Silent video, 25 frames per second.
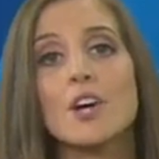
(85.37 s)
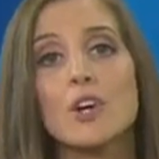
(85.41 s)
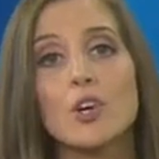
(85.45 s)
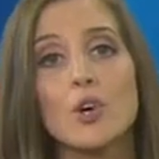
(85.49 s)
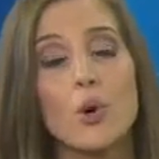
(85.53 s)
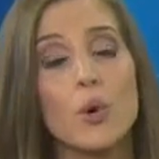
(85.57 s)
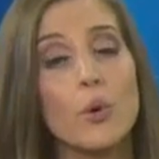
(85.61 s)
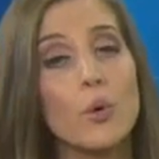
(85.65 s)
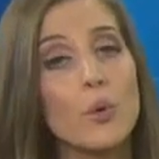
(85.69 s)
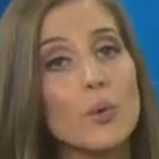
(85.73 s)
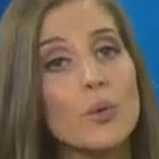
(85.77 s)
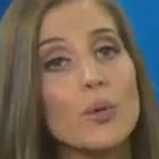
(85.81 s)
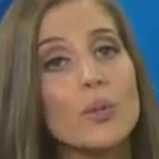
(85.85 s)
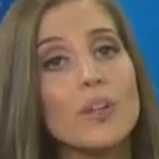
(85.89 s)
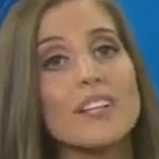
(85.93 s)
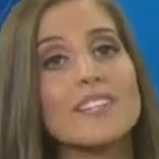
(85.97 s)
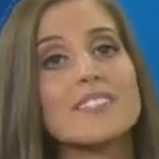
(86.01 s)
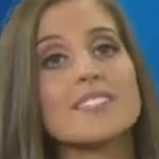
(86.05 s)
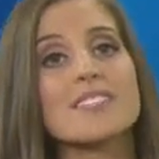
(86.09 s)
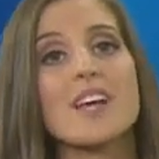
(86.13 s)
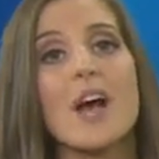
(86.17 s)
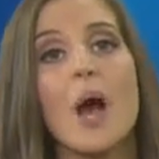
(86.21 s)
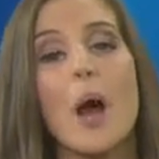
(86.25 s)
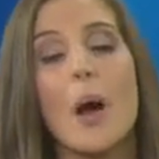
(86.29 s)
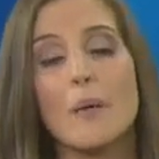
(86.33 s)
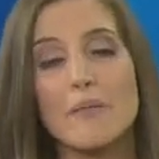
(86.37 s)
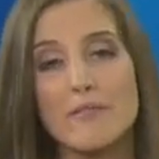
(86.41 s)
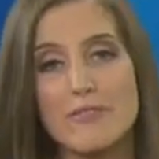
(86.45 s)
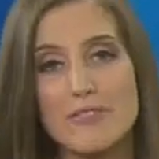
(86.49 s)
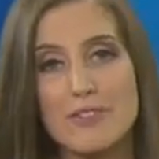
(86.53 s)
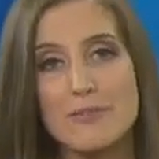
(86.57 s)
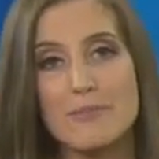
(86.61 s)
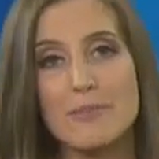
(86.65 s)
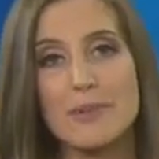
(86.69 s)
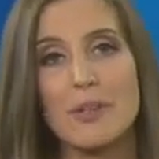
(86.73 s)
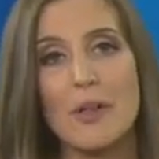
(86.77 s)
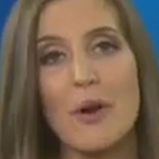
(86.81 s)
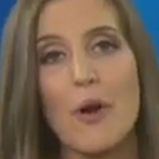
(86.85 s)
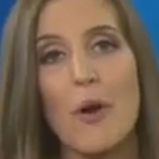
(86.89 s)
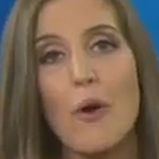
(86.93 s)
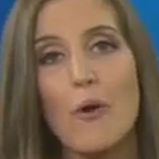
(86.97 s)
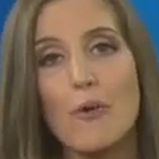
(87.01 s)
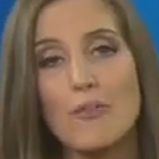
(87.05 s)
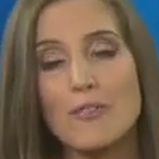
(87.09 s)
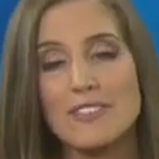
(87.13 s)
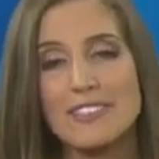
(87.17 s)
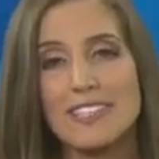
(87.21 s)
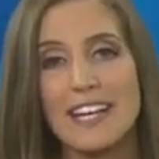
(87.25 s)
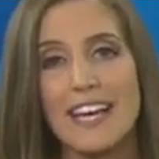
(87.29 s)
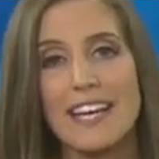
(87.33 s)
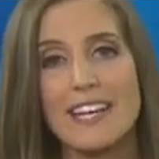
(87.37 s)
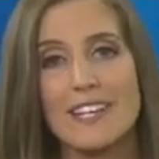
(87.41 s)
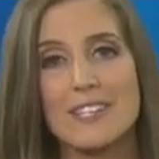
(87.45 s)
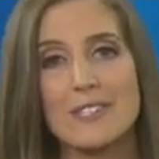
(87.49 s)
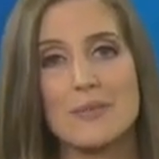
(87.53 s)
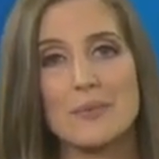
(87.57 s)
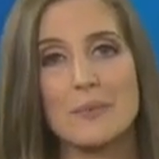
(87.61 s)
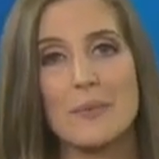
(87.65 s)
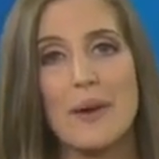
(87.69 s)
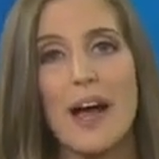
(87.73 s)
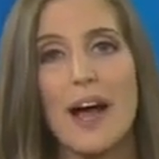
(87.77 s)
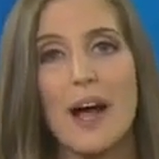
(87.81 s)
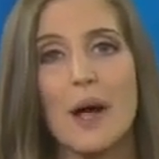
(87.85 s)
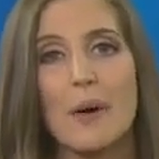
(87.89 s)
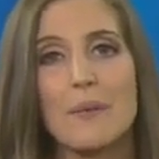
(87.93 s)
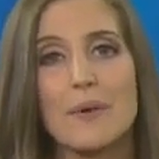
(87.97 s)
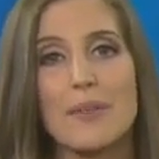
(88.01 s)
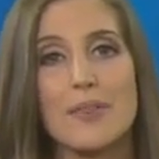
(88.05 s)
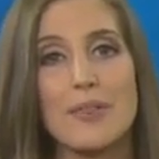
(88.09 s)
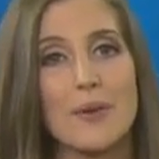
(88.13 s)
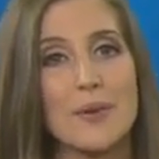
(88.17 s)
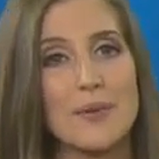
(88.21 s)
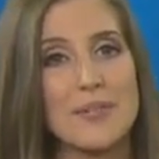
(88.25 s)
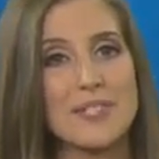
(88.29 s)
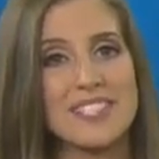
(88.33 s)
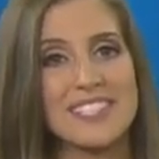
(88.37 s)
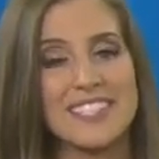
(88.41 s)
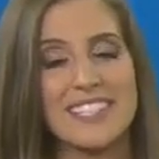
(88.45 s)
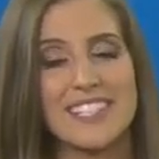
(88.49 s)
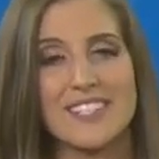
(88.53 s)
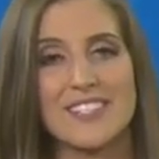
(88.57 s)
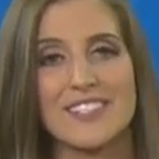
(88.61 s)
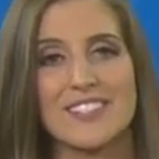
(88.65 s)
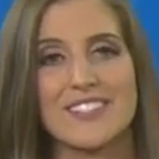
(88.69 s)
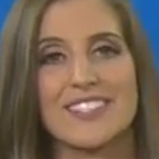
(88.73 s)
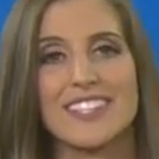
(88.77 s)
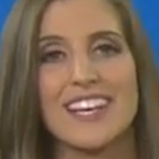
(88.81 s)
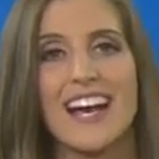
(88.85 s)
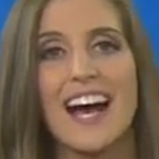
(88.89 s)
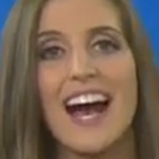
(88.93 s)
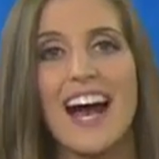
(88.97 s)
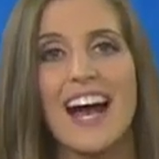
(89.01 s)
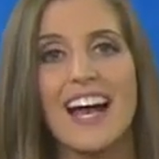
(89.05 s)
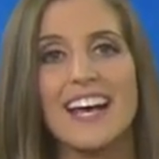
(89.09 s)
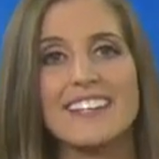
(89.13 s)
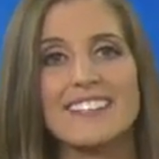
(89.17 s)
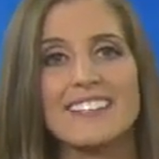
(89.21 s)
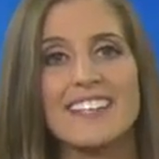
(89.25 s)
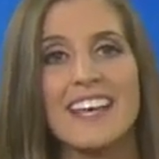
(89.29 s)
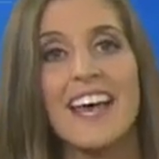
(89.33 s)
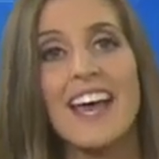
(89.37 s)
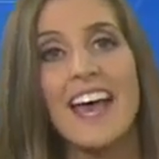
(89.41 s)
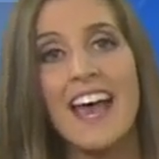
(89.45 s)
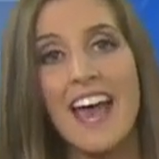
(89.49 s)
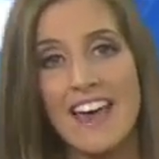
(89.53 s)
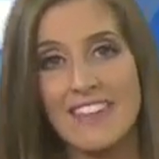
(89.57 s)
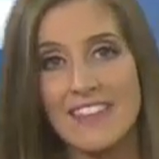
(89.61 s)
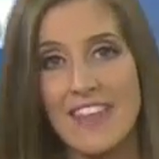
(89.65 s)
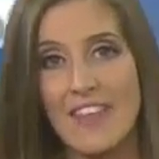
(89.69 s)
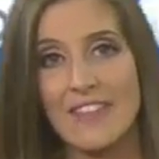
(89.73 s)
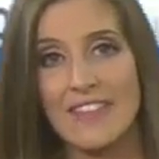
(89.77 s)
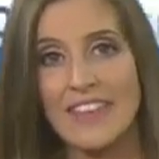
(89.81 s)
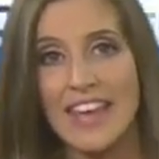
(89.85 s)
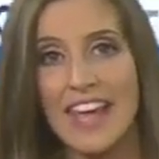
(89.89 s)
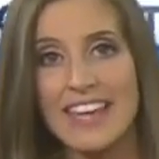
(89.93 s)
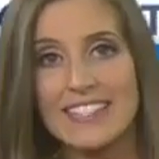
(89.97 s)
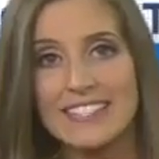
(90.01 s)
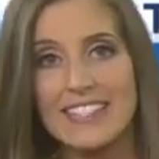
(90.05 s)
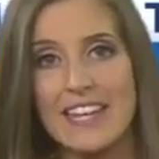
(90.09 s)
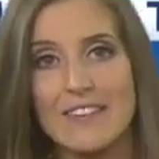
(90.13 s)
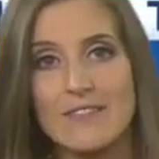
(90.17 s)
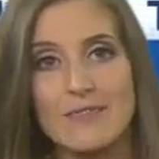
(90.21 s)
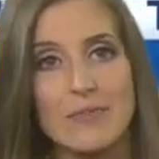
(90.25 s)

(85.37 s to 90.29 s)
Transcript: cool and comfortable overnight as well with those clear skies. And then the eight day